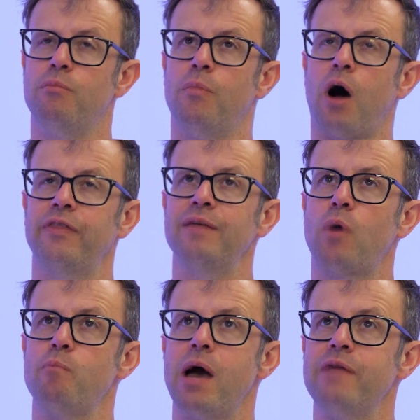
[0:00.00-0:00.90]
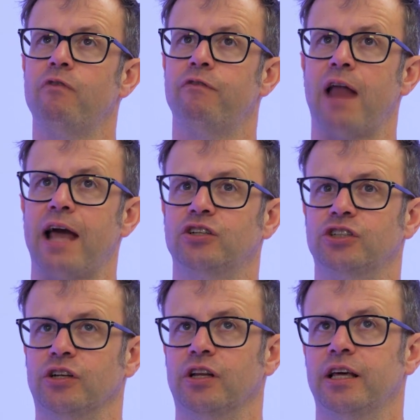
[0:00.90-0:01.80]
I think my main
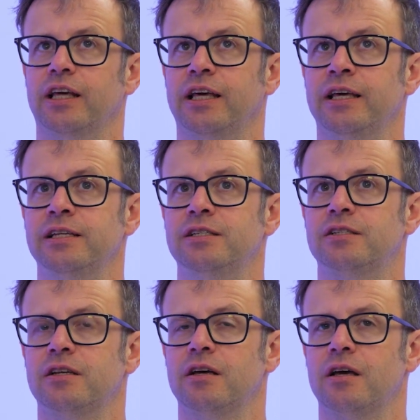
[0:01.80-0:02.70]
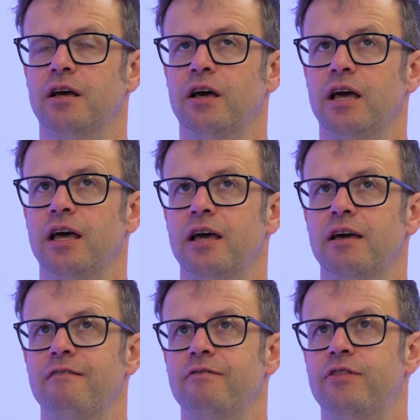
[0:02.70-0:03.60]
reflection is
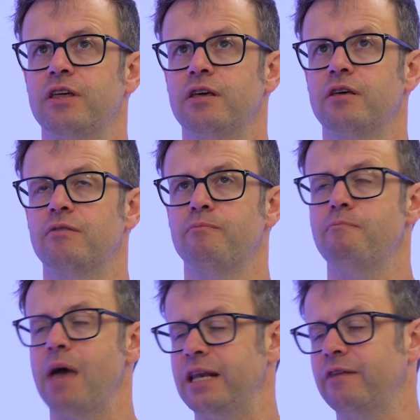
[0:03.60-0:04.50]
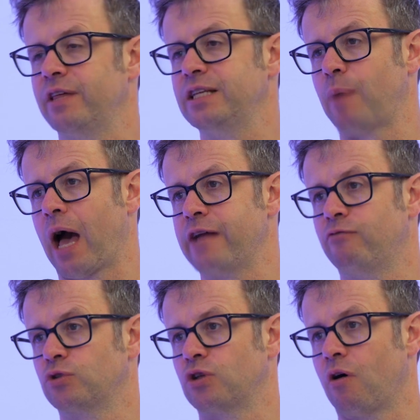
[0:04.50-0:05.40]
that many of these
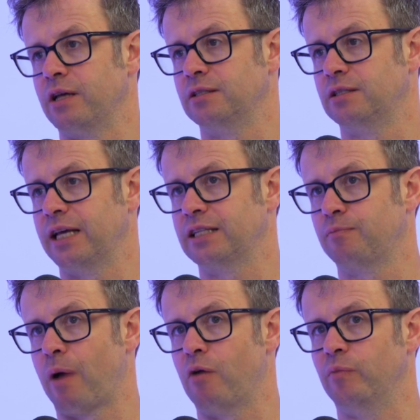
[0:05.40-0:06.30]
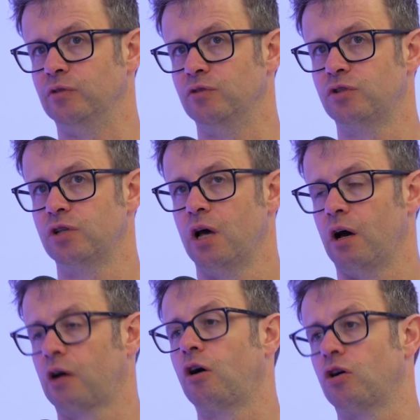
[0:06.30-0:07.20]
behavioural science experiments
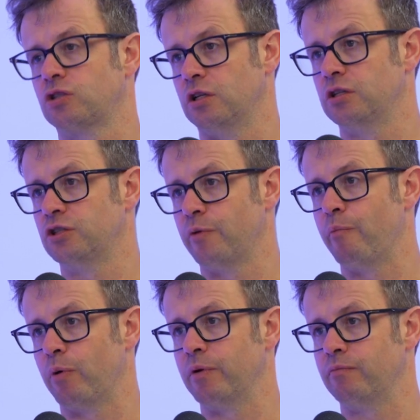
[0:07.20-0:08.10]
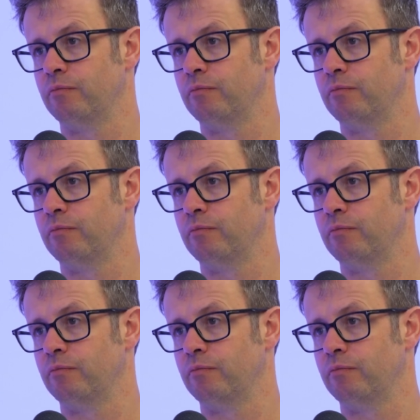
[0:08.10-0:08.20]
are costless to implement.